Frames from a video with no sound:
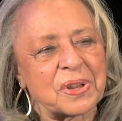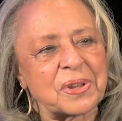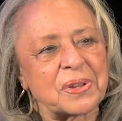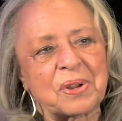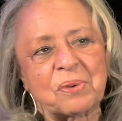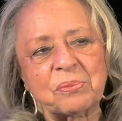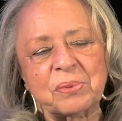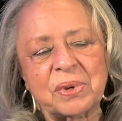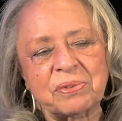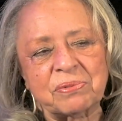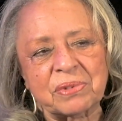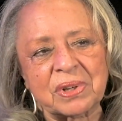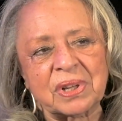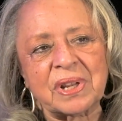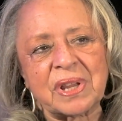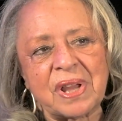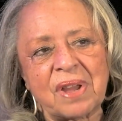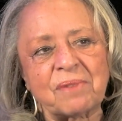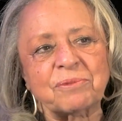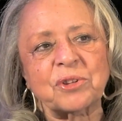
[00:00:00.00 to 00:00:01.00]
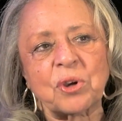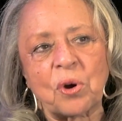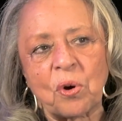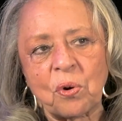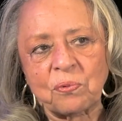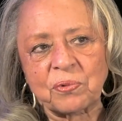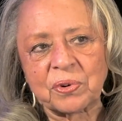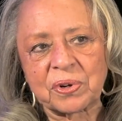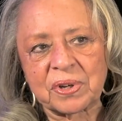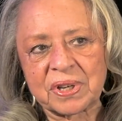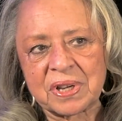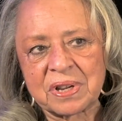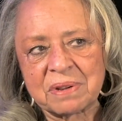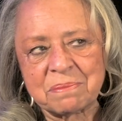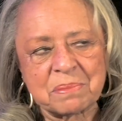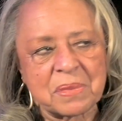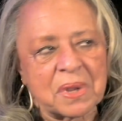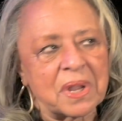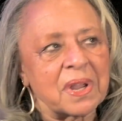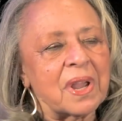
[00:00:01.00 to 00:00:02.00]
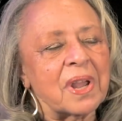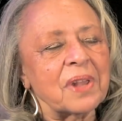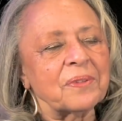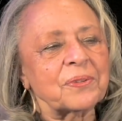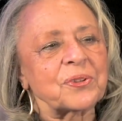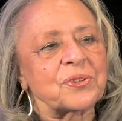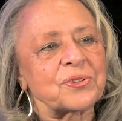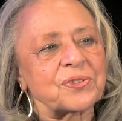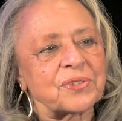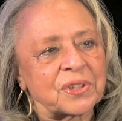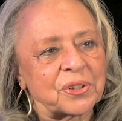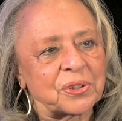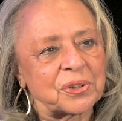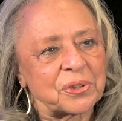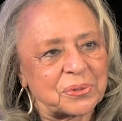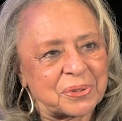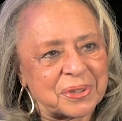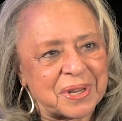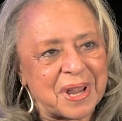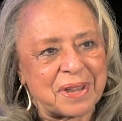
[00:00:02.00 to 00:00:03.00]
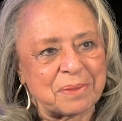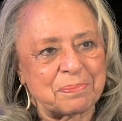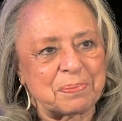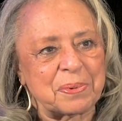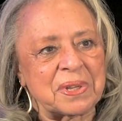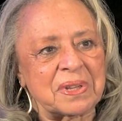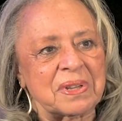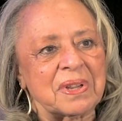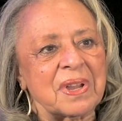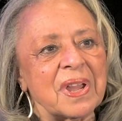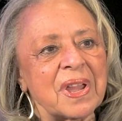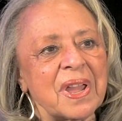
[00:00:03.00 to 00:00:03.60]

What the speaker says: and that we really have to overcome the stereotyping